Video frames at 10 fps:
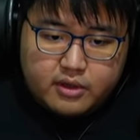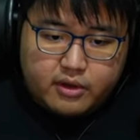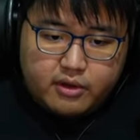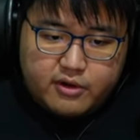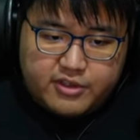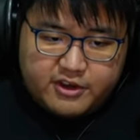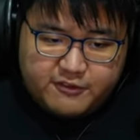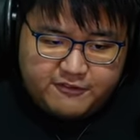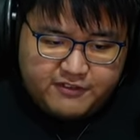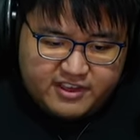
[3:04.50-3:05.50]
Earthen
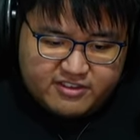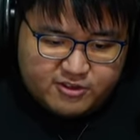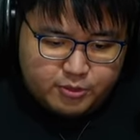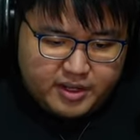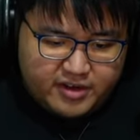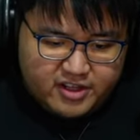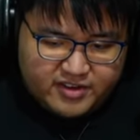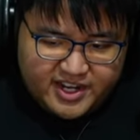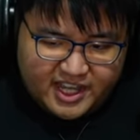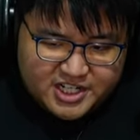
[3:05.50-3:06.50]
Fist. Dude, Burial
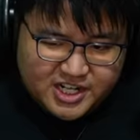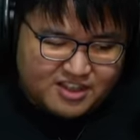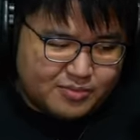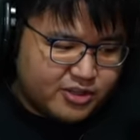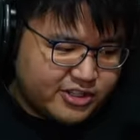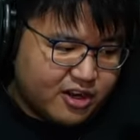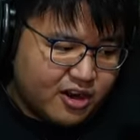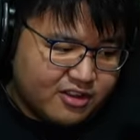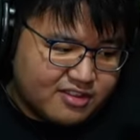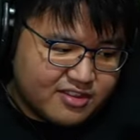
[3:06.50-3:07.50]
Rite actually got some good
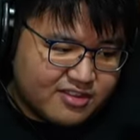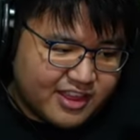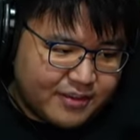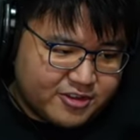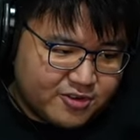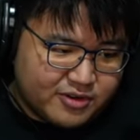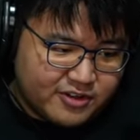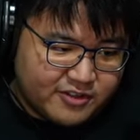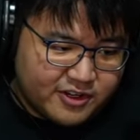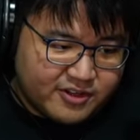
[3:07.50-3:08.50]
cards this set, which is pretty
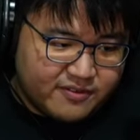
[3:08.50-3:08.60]
funny.